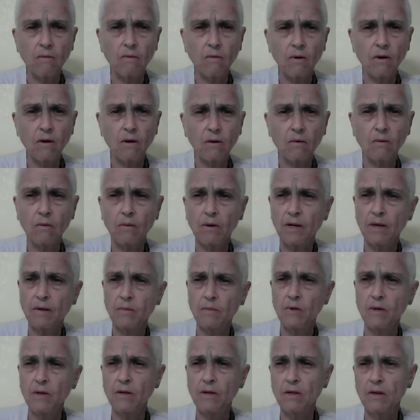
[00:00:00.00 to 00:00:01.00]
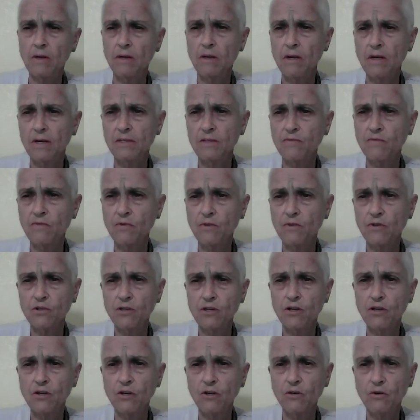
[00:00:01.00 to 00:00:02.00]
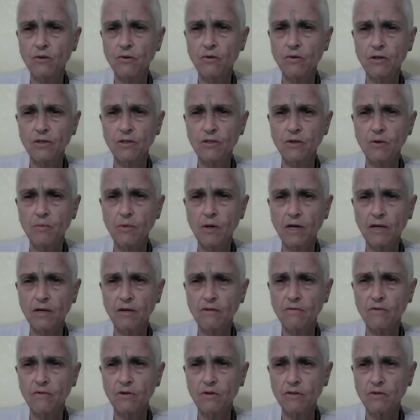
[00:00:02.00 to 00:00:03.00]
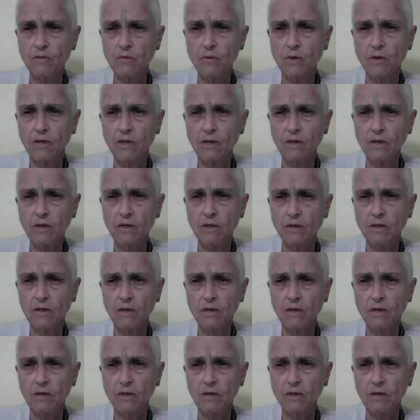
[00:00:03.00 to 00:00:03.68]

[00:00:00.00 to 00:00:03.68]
well, wait a minute, that's verse 2. Let's go back to verse 1.